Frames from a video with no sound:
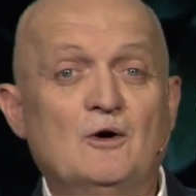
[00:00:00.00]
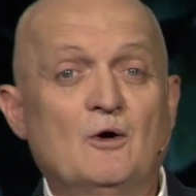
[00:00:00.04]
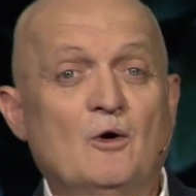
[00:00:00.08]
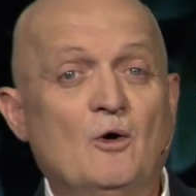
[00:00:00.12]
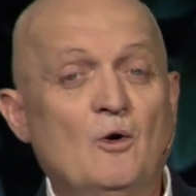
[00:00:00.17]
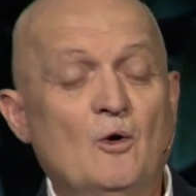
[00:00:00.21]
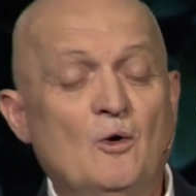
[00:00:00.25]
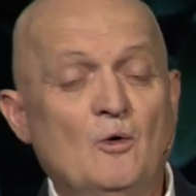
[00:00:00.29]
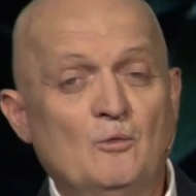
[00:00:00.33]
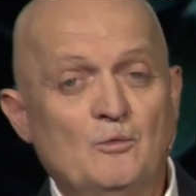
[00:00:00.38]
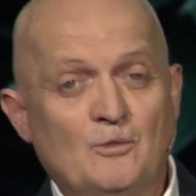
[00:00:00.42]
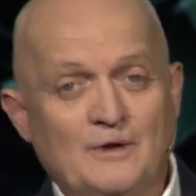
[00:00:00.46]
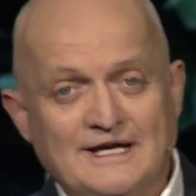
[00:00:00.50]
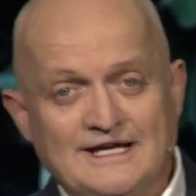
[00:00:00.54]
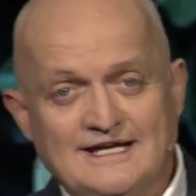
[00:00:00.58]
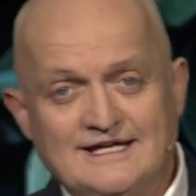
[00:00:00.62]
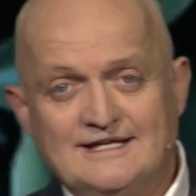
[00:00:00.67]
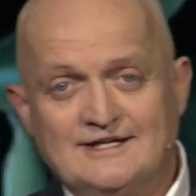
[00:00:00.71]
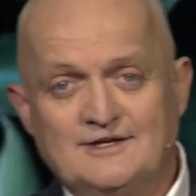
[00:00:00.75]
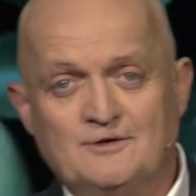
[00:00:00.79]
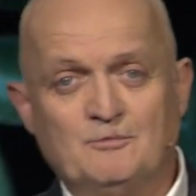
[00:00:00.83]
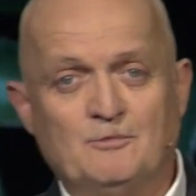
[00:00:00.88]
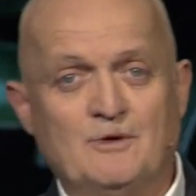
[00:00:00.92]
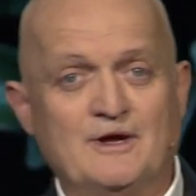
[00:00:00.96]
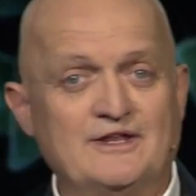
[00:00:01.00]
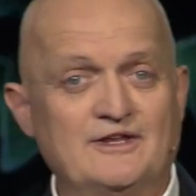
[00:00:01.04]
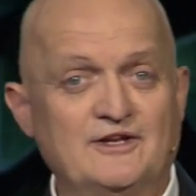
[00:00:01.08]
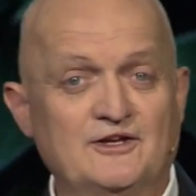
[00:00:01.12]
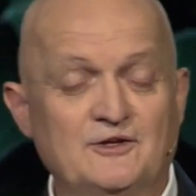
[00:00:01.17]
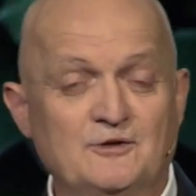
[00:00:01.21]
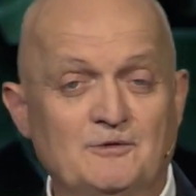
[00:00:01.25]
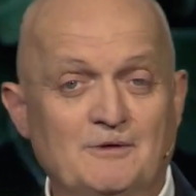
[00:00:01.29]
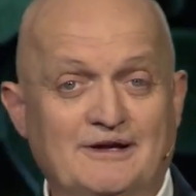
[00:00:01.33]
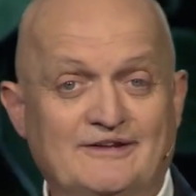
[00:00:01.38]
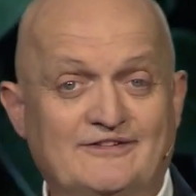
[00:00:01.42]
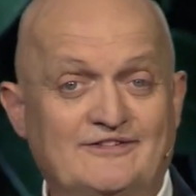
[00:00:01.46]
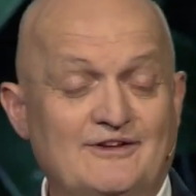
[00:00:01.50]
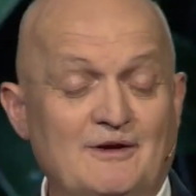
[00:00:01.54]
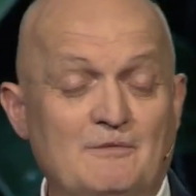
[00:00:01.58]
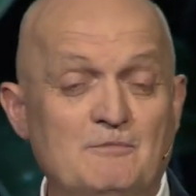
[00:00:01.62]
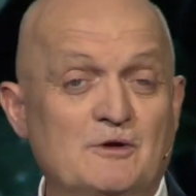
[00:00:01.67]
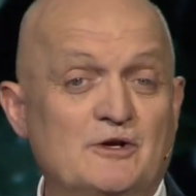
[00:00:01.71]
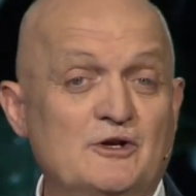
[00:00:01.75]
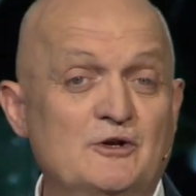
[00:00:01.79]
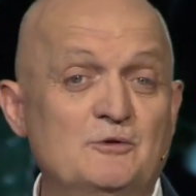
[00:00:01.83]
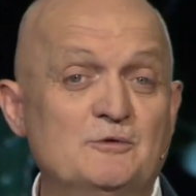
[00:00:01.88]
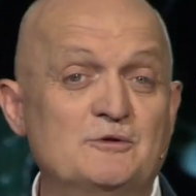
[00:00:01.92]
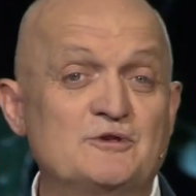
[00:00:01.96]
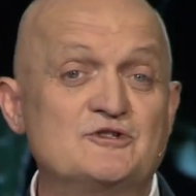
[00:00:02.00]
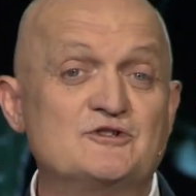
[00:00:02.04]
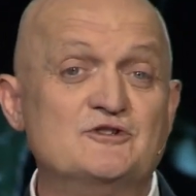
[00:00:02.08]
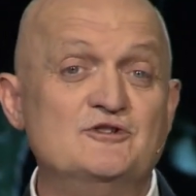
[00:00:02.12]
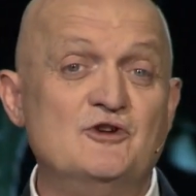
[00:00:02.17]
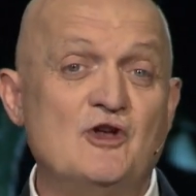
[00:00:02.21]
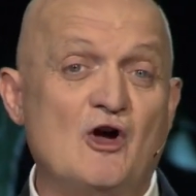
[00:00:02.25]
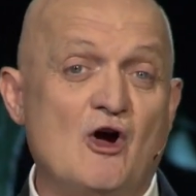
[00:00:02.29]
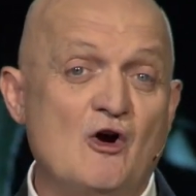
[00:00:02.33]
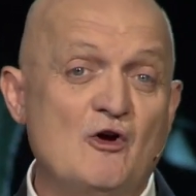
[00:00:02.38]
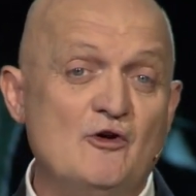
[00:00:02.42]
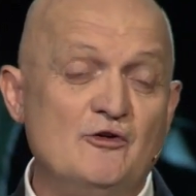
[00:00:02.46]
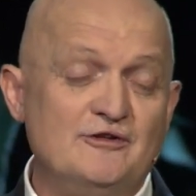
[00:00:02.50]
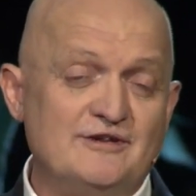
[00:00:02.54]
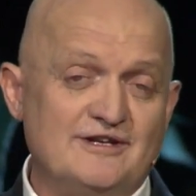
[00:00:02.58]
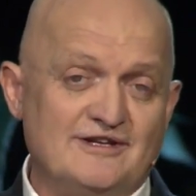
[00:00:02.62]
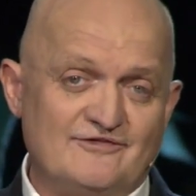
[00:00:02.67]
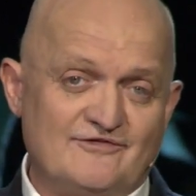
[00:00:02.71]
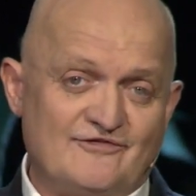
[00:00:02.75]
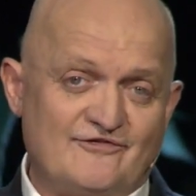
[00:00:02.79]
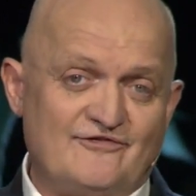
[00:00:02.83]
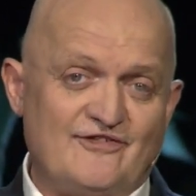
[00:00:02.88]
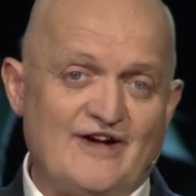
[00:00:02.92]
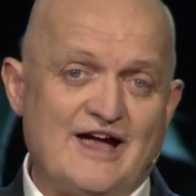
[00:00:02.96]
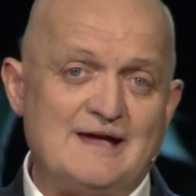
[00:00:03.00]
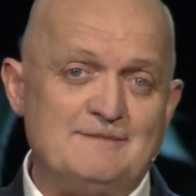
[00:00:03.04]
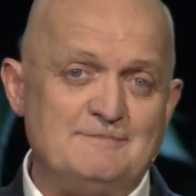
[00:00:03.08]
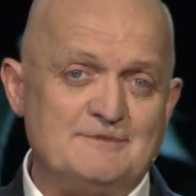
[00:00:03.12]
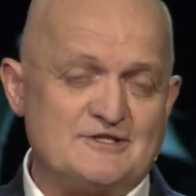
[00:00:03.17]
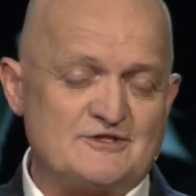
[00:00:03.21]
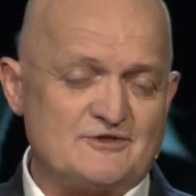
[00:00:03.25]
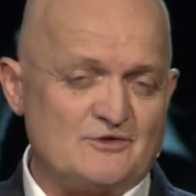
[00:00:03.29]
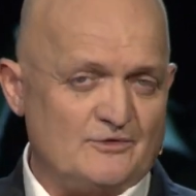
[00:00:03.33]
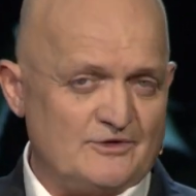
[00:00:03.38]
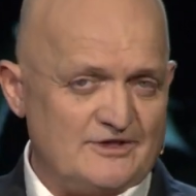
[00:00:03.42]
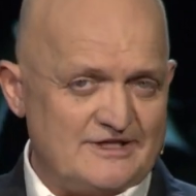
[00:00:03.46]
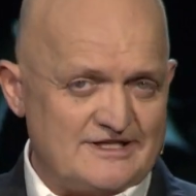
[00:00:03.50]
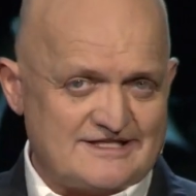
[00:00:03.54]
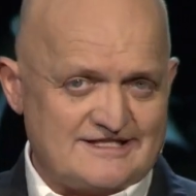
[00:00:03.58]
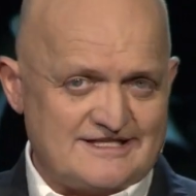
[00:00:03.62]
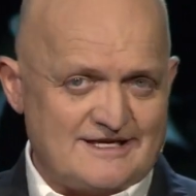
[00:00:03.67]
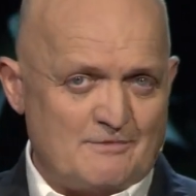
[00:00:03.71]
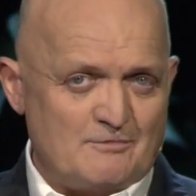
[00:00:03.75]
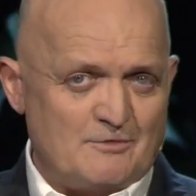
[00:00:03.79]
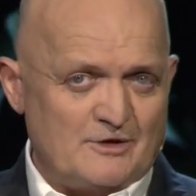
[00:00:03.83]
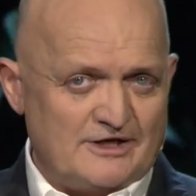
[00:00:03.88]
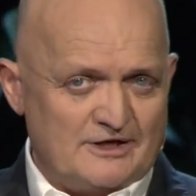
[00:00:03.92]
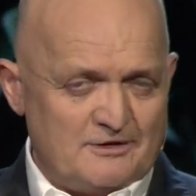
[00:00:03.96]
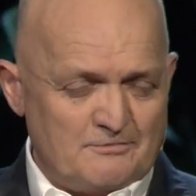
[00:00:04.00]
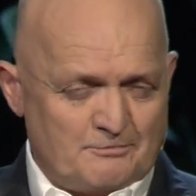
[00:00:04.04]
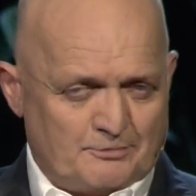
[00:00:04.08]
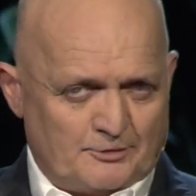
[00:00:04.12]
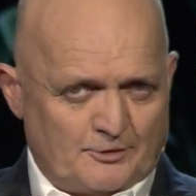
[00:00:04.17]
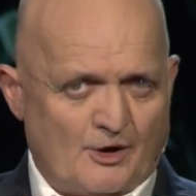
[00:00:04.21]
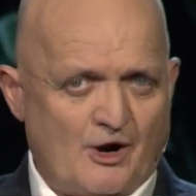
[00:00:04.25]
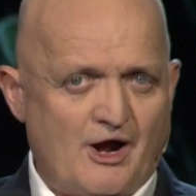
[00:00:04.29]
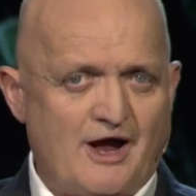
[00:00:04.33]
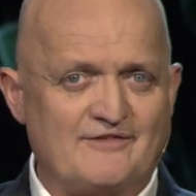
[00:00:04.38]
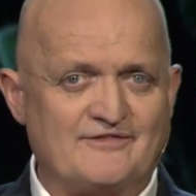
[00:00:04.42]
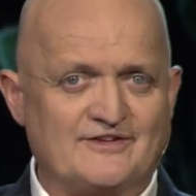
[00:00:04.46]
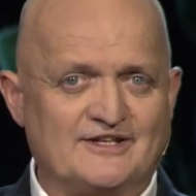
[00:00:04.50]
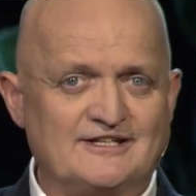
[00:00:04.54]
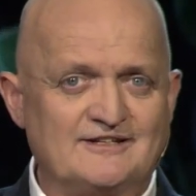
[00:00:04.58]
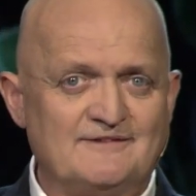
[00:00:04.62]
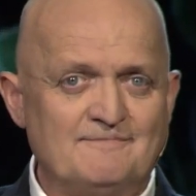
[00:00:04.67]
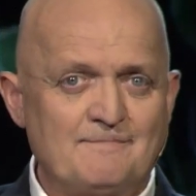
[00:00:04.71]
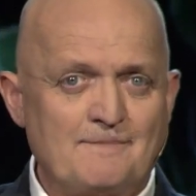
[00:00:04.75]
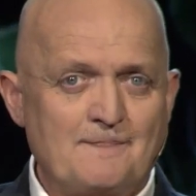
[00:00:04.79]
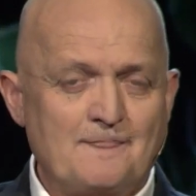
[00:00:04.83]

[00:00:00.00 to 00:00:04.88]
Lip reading: or weak, whether you are someone who is known and famous or you're someone in private.